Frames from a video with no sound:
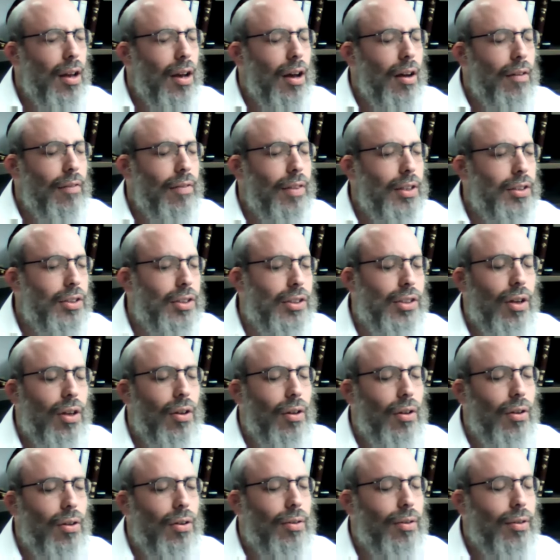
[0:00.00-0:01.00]
of the
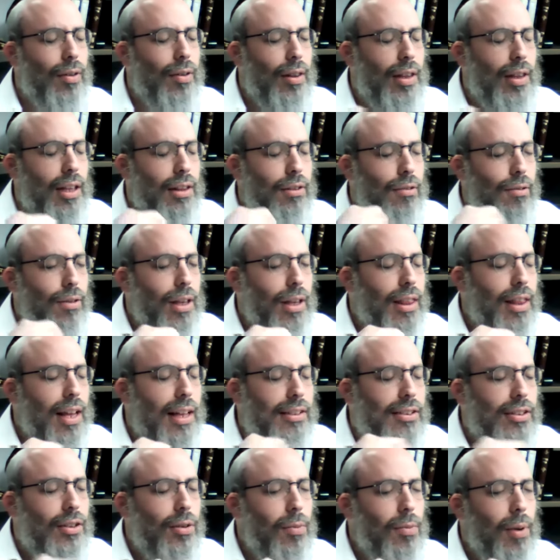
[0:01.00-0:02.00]
soul. Literally,
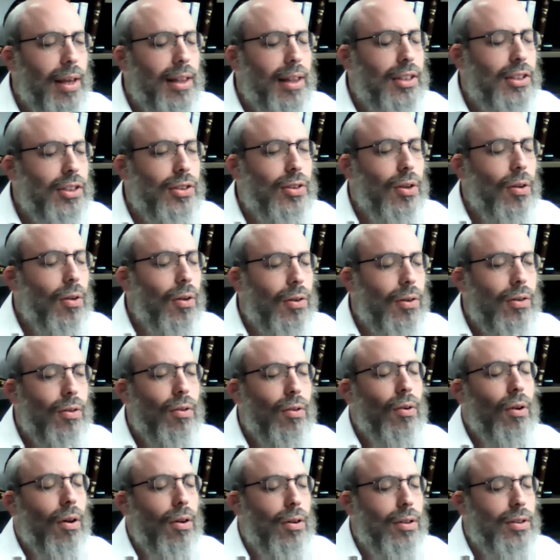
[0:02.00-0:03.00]
that's the way the soul
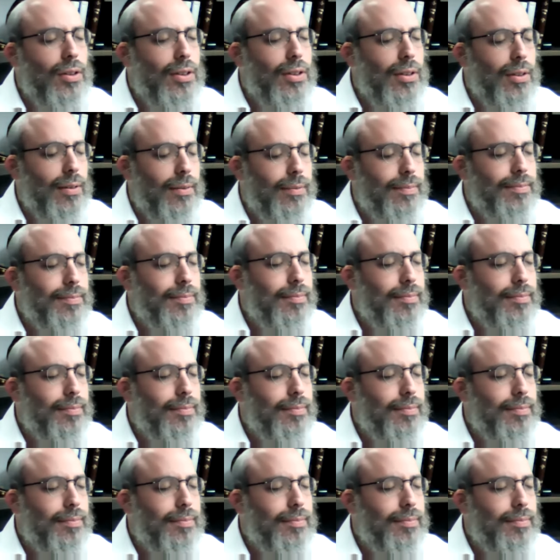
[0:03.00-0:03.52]
talks.